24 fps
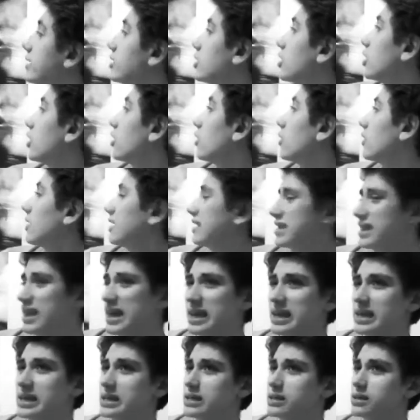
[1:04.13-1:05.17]
go in
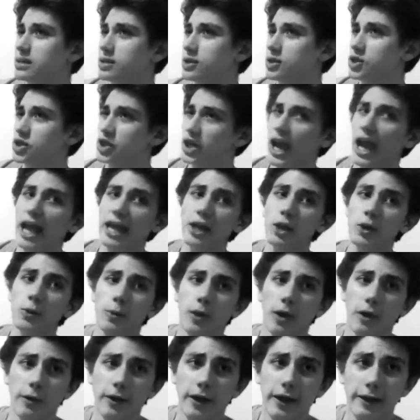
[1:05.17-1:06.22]
like
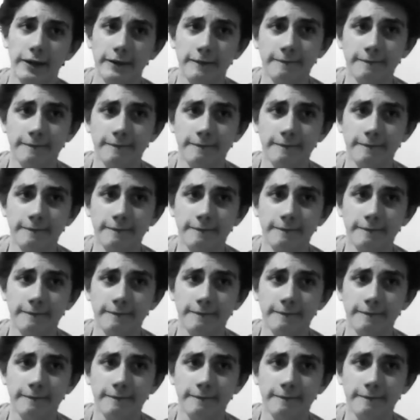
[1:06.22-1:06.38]
January.